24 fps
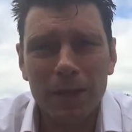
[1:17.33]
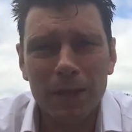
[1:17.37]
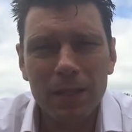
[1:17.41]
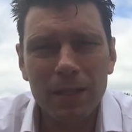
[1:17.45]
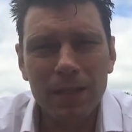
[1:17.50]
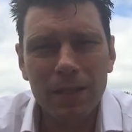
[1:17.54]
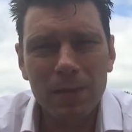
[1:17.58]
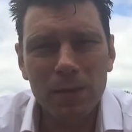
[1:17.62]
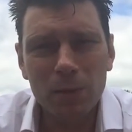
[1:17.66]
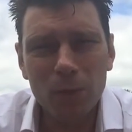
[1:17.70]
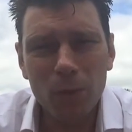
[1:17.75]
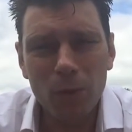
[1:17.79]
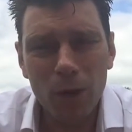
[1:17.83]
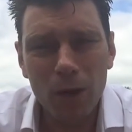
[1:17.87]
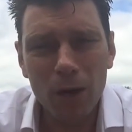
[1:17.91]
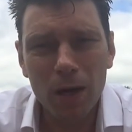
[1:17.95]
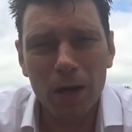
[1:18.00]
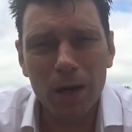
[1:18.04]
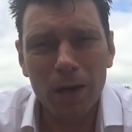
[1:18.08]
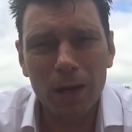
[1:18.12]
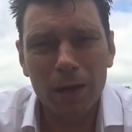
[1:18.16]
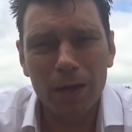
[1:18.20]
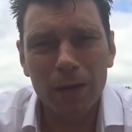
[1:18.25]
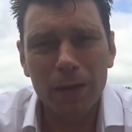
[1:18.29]
This is
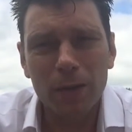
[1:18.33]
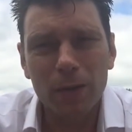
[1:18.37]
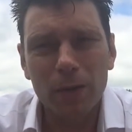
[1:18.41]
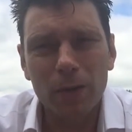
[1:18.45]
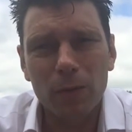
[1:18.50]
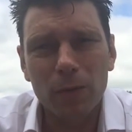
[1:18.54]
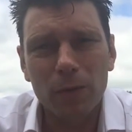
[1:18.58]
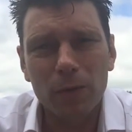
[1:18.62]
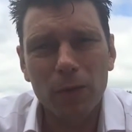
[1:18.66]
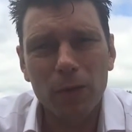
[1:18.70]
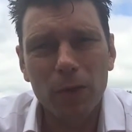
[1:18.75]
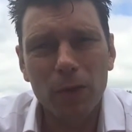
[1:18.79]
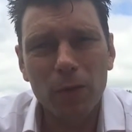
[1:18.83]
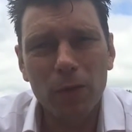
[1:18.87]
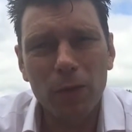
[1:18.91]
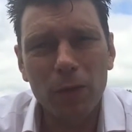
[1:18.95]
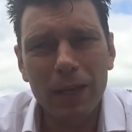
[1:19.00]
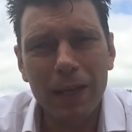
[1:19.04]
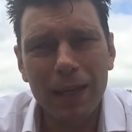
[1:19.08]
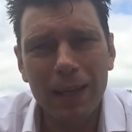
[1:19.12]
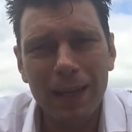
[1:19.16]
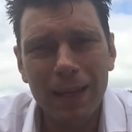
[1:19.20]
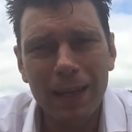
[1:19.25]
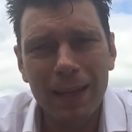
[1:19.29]
work. We've got to
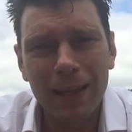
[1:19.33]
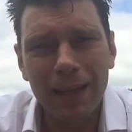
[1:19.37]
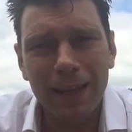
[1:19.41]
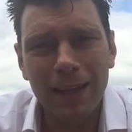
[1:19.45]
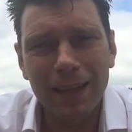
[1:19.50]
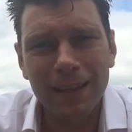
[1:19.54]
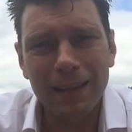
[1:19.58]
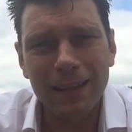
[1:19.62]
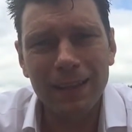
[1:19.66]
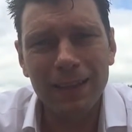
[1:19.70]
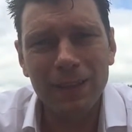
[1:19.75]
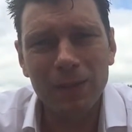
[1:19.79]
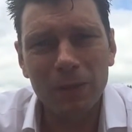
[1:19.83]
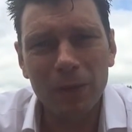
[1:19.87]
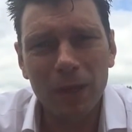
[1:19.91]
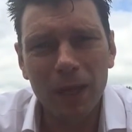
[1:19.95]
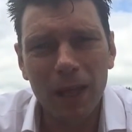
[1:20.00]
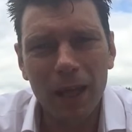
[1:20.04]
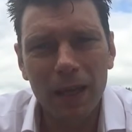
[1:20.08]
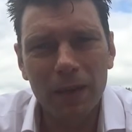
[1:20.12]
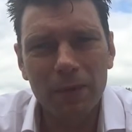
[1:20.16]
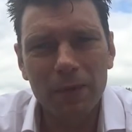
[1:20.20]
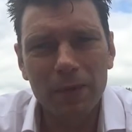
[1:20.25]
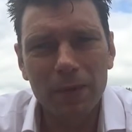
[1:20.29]
really think. This is your
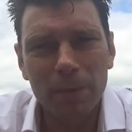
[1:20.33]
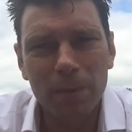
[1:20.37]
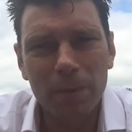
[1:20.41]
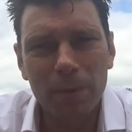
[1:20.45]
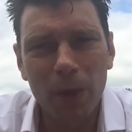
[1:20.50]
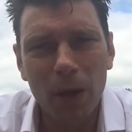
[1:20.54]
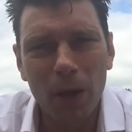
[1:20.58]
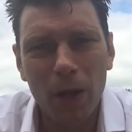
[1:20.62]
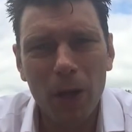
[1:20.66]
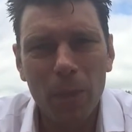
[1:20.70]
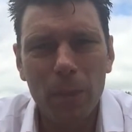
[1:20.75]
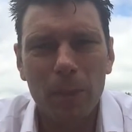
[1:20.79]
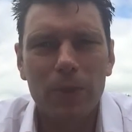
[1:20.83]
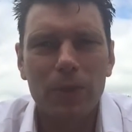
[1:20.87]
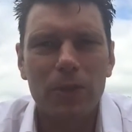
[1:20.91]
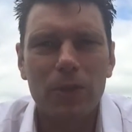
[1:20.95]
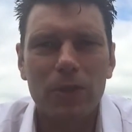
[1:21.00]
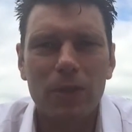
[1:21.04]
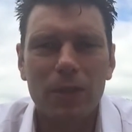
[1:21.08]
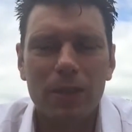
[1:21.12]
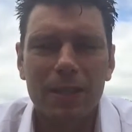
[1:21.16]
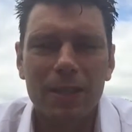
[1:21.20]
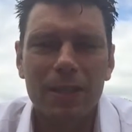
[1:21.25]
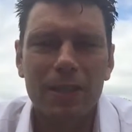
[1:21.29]
life's purpose
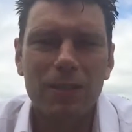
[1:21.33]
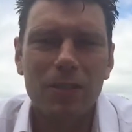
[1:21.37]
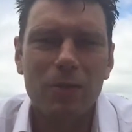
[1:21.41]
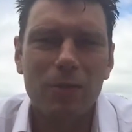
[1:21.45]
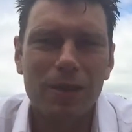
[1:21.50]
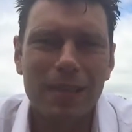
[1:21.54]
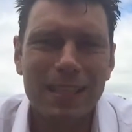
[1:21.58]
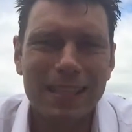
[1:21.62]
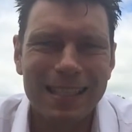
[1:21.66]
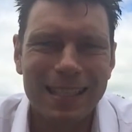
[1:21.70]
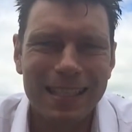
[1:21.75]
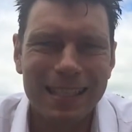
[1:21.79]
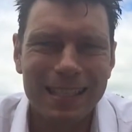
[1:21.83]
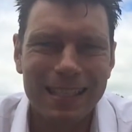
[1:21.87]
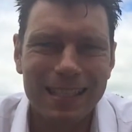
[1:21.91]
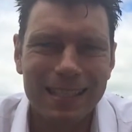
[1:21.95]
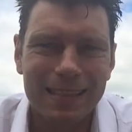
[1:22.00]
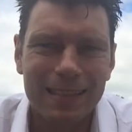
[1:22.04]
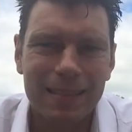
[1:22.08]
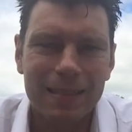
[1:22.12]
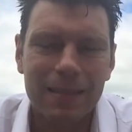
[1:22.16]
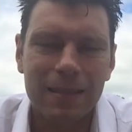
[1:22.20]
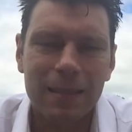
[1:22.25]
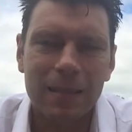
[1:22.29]
here. This is your
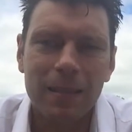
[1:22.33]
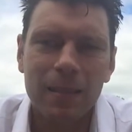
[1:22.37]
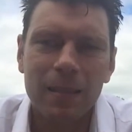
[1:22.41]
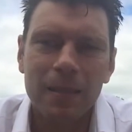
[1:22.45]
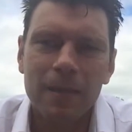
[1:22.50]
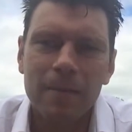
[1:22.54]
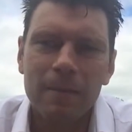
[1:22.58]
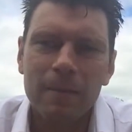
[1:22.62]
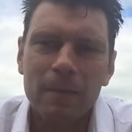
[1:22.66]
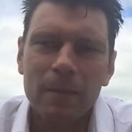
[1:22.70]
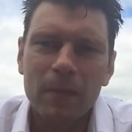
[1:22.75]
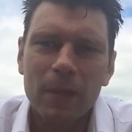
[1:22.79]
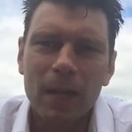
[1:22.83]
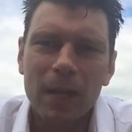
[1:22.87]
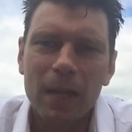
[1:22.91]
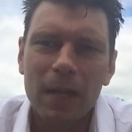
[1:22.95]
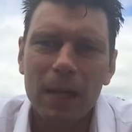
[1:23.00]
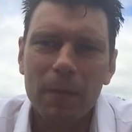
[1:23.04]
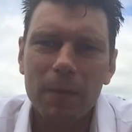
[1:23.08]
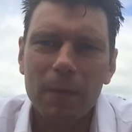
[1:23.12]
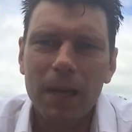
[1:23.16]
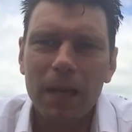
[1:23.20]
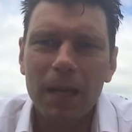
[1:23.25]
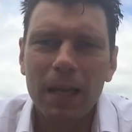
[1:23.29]
existence.
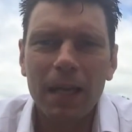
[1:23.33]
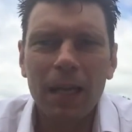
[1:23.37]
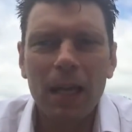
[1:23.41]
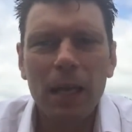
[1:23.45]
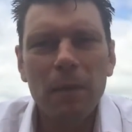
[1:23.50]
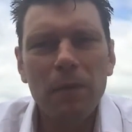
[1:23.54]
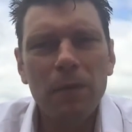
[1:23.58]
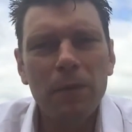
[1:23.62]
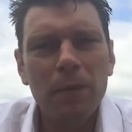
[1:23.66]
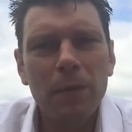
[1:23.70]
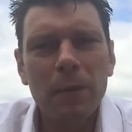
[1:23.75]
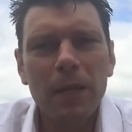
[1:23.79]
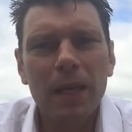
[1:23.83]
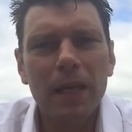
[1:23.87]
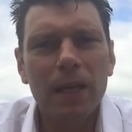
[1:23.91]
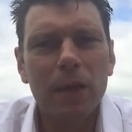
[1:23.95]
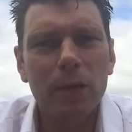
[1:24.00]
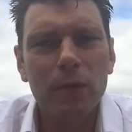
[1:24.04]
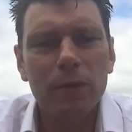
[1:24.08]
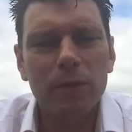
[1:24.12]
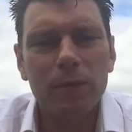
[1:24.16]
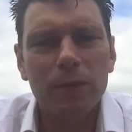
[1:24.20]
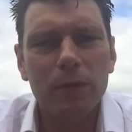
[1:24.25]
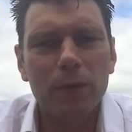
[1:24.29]
And I come from the
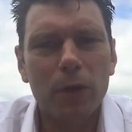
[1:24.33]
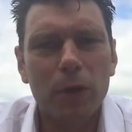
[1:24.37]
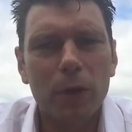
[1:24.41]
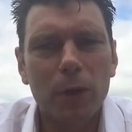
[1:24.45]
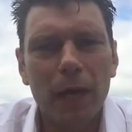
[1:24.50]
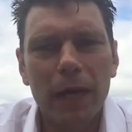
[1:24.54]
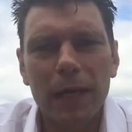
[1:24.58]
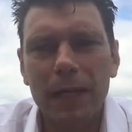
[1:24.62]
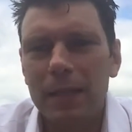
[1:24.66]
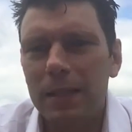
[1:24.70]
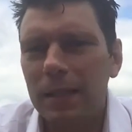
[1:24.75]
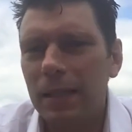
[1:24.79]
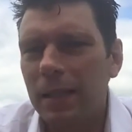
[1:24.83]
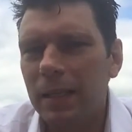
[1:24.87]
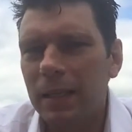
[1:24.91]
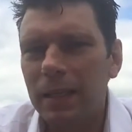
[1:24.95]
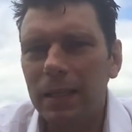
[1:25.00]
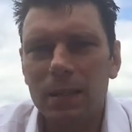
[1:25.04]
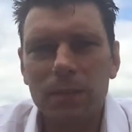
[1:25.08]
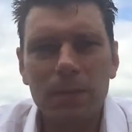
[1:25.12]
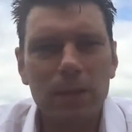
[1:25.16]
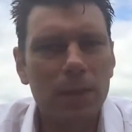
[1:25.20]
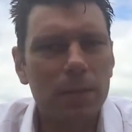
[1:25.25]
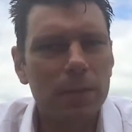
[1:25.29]
angle of regret because I think
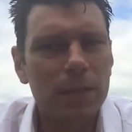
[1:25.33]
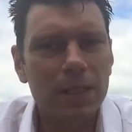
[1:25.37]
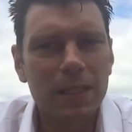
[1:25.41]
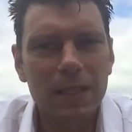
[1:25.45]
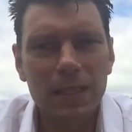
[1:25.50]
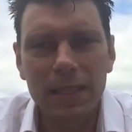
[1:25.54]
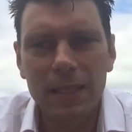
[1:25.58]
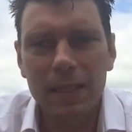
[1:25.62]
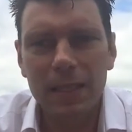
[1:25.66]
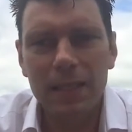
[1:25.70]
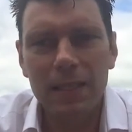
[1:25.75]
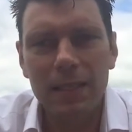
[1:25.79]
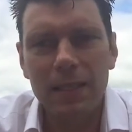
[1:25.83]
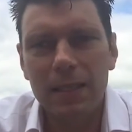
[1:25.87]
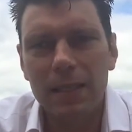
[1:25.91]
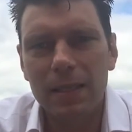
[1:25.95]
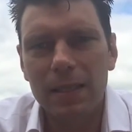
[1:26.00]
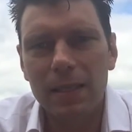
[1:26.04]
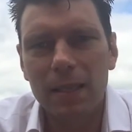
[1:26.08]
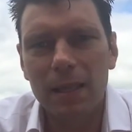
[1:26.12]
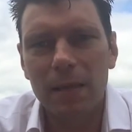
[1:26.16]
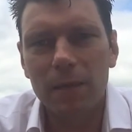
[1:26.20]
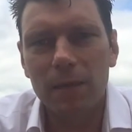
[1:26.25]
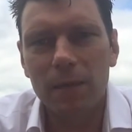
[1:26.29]
sometimes it's easier
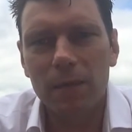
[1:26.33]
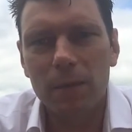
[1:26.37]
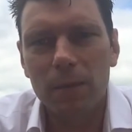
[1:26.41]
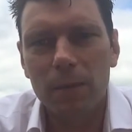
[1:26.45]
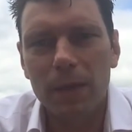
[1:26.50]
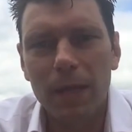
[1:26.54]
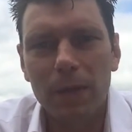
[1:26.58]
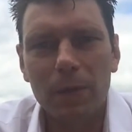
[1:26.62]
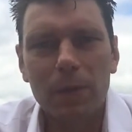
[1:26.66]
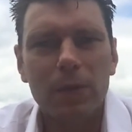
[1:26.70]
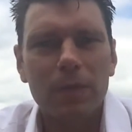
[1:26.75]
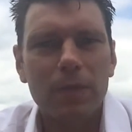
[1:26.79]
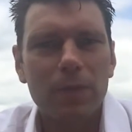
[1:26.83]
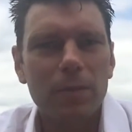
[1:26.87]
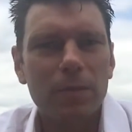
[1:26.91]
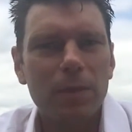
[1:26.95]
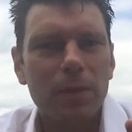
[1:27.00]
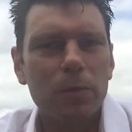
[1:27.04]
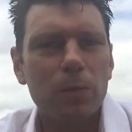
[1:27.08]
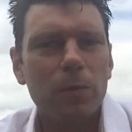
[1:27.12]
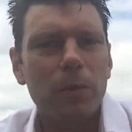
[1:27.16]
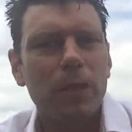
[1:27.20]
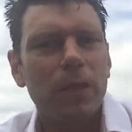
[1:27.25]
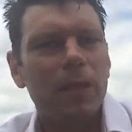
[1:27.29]
to come from that one.
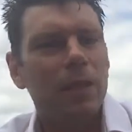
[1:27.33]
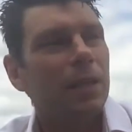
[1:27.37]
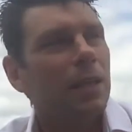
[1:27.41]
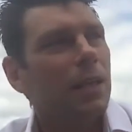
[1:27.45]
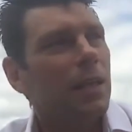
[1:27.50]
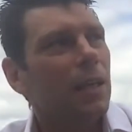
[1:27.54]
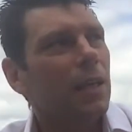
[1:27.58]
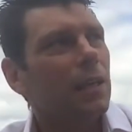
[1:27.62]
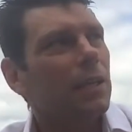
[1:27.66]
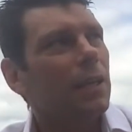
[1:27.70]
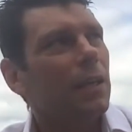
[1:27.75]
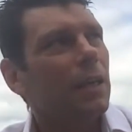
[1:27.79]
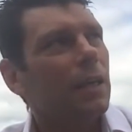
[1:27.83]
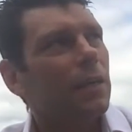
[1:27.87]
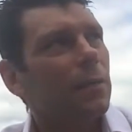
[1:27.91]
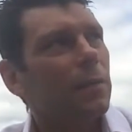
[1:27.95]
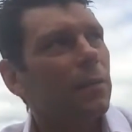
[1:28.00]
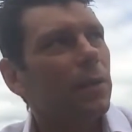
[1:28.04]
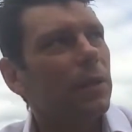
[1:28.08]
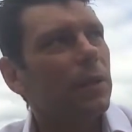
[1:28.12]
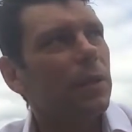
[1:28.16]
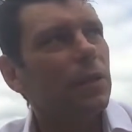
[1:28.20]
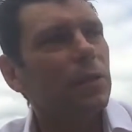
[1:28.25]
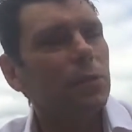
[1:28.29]
Sometimes we can kind of
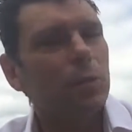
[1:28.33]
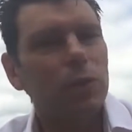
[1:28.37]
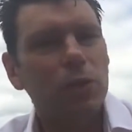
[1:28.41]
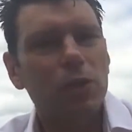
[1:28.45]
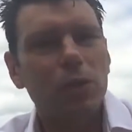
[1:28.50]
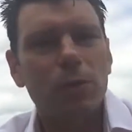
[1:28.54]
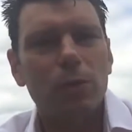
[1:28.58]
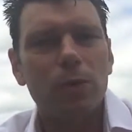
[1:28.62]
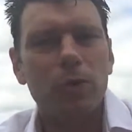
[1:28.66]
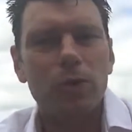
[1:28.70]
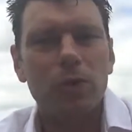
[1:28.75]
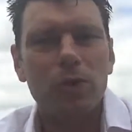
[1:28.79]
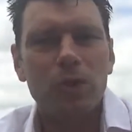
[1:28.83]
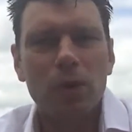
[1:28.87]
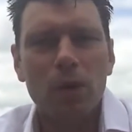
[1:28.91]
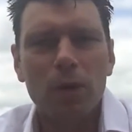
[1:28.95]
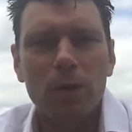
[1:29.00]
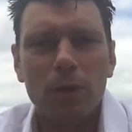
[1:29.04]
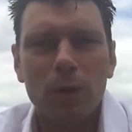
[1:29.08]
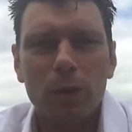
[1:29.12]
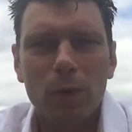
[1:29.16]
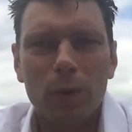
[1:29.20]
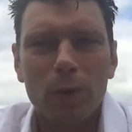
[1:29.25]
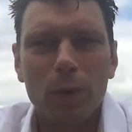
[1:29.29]
put this wishy-washy
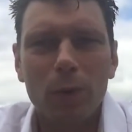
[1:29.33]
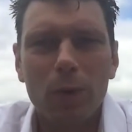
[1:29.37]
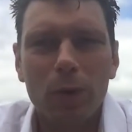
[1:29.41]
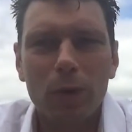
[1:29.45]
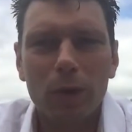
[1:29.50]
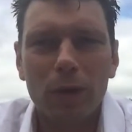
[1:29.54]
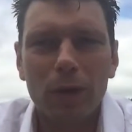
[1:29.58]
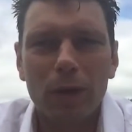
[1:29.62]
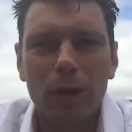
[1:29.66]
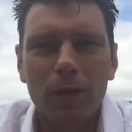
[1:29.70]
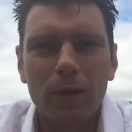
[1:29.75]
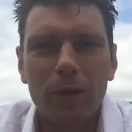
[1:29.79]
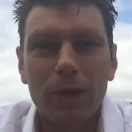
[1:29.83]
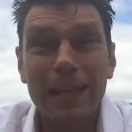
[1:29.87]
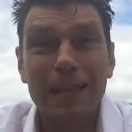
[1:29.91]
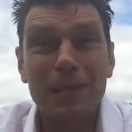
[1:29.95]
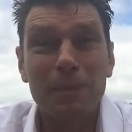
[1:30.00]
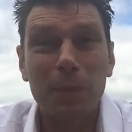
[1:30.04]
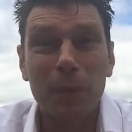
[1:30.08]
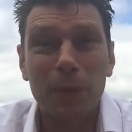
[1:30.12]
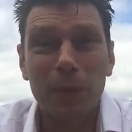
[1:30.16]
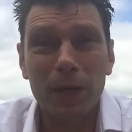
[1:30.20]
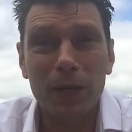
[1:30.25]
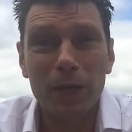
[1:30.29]
stuff on a wall of
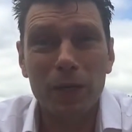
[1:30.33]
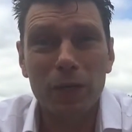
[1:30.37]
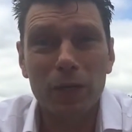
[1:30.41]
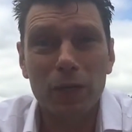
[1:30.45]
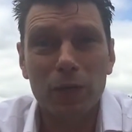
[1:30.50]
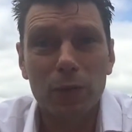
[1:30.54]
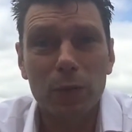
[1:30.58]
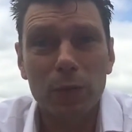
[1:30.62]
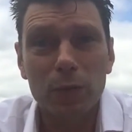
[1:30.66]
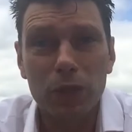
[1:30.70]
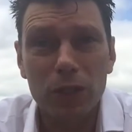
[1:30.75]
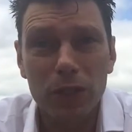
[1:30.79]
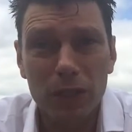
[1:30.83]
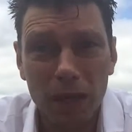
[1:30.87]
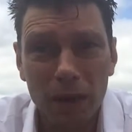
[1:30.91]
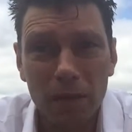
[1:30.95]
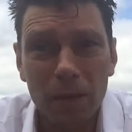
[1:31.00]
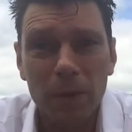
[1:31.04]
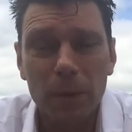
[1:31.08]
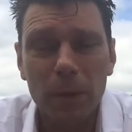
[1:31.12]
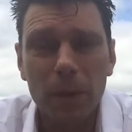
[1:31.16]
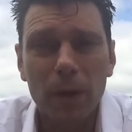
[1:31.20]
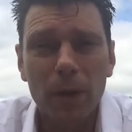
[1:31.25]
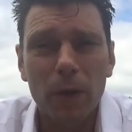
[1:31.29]
aspirations, which is
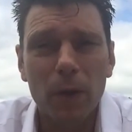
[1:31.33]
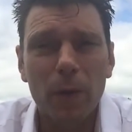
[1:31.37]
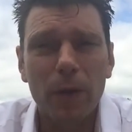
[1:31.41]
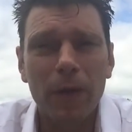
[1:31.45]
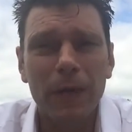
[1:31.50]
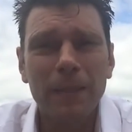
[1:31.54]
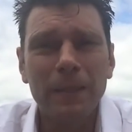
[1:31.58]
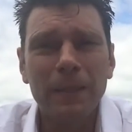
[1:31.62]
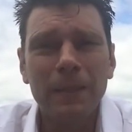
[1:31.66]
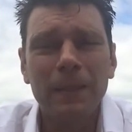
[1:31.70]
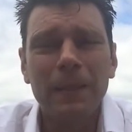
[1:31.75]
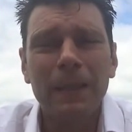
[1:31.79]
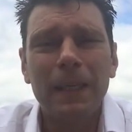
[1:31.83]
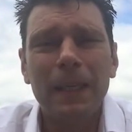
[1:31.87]
lovely, by the way.